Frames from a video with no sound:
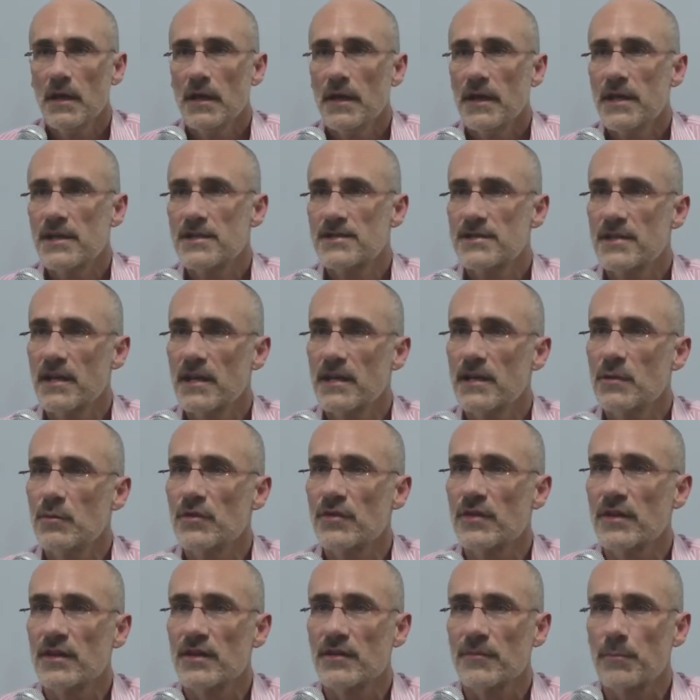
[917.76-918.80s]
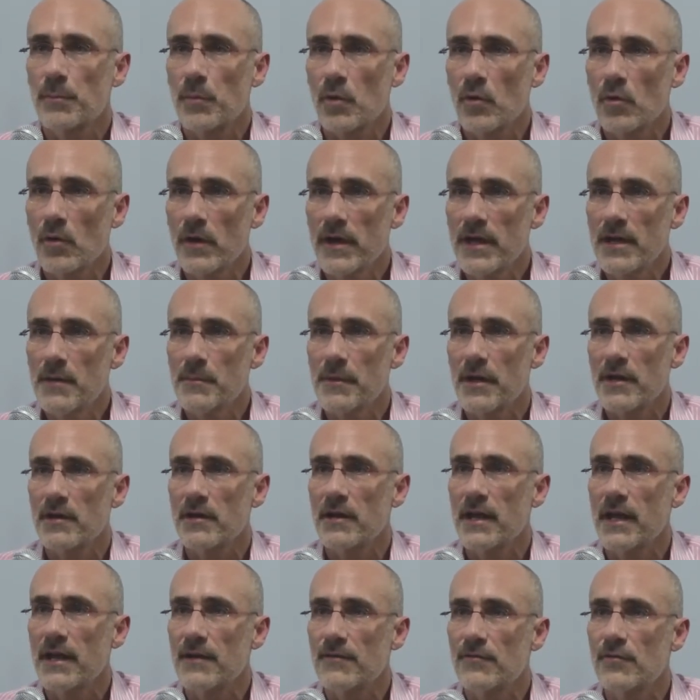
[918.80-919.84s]
He said he was going to pray about it
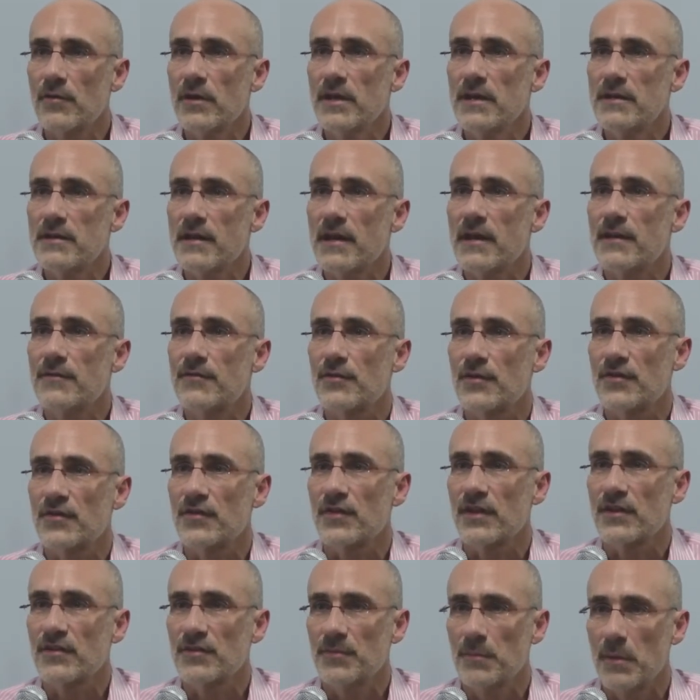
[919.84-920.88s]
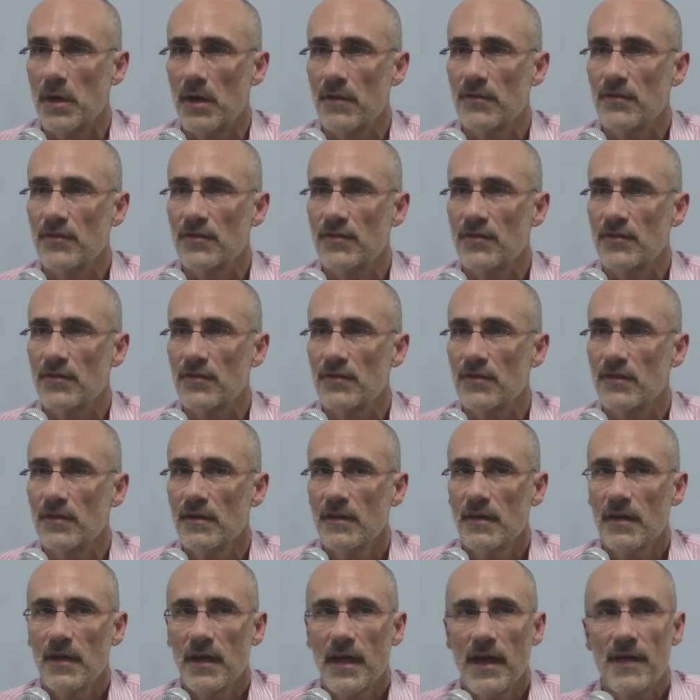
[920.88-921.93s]
every day for 6 months
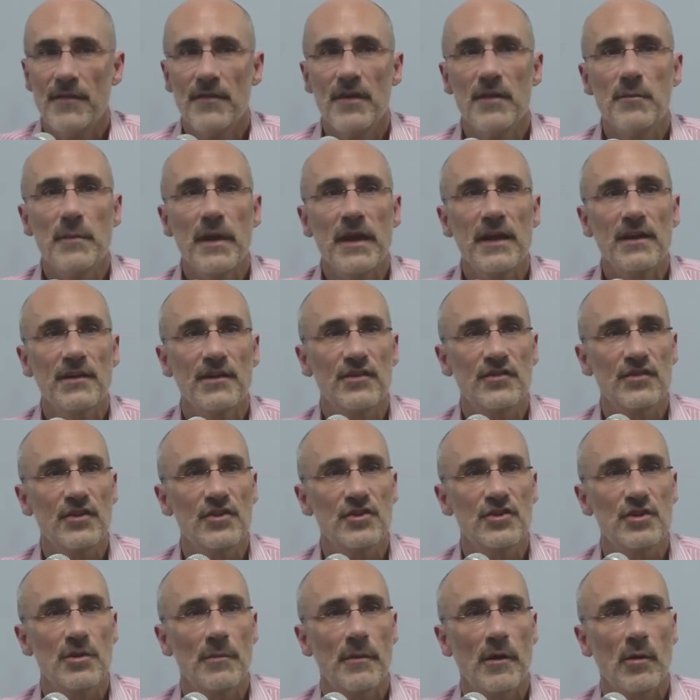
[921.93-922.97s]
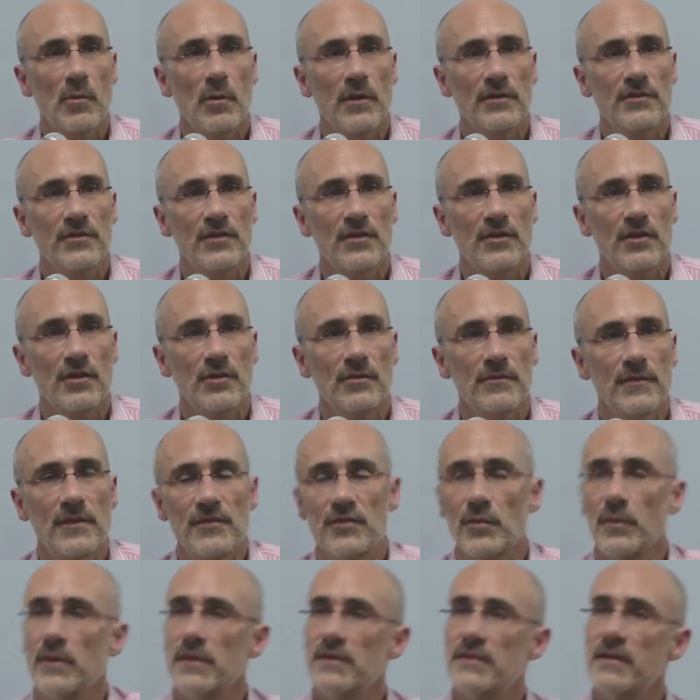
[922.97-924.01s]
and then make a decision about what to do. And
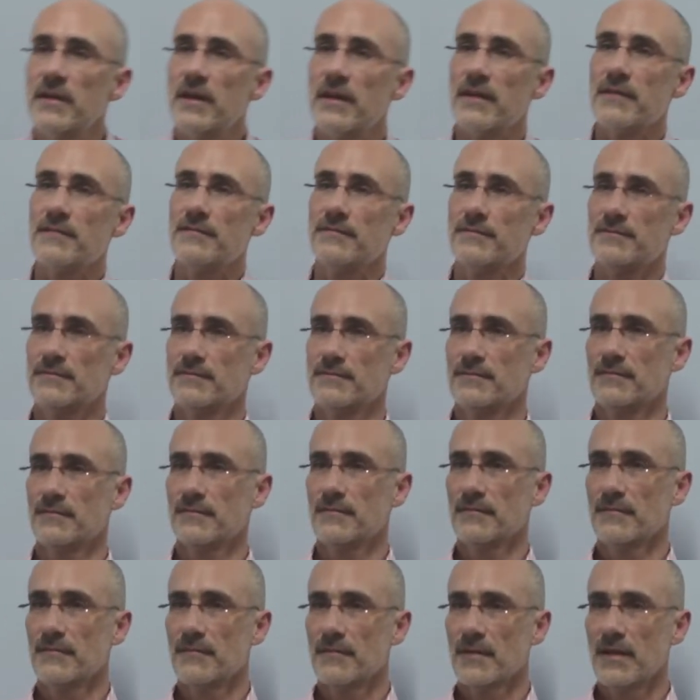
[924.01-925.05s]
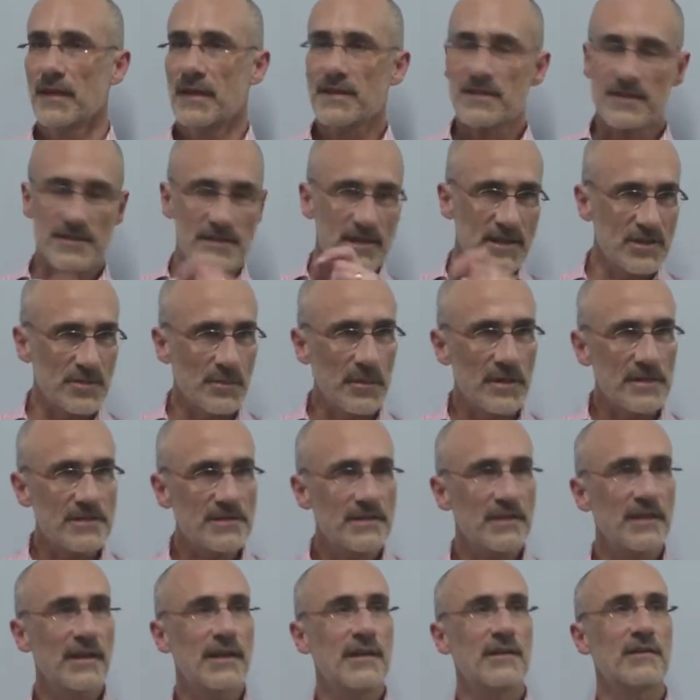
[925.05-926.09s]
so he did. And 6
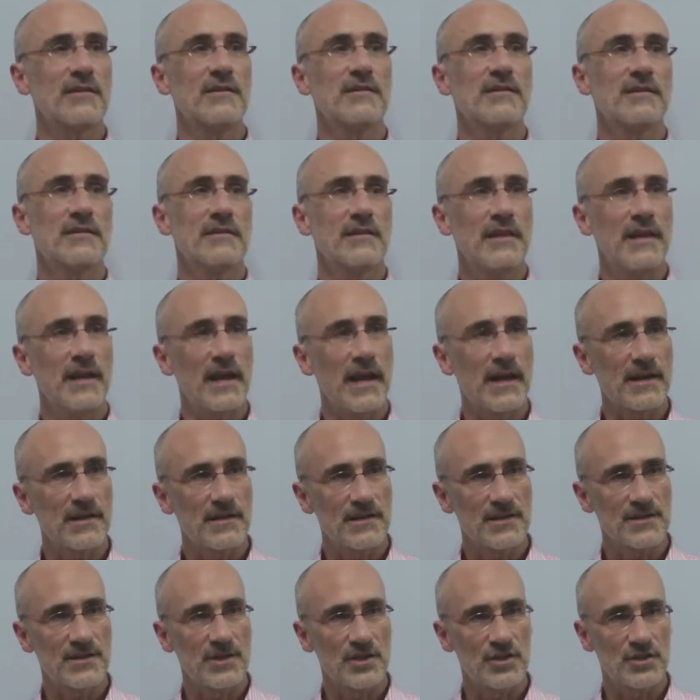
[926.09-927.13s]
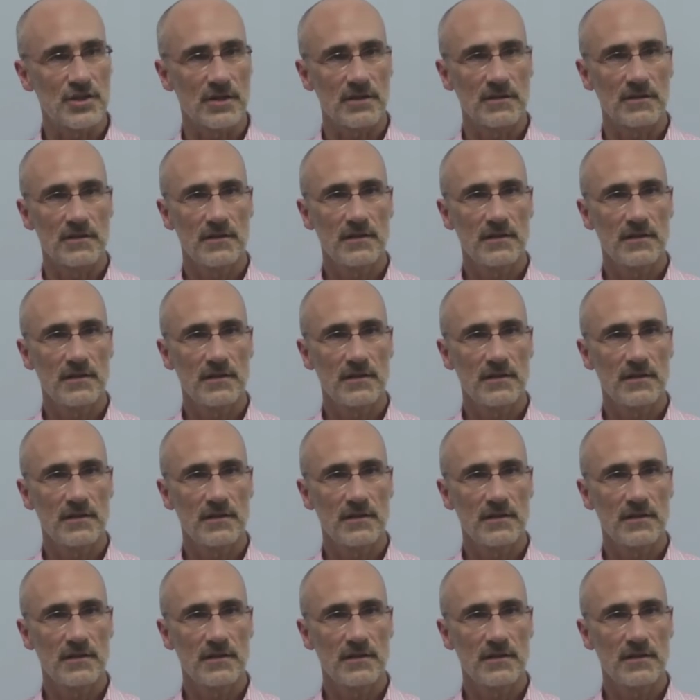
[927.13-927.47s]
months later, he had a decision.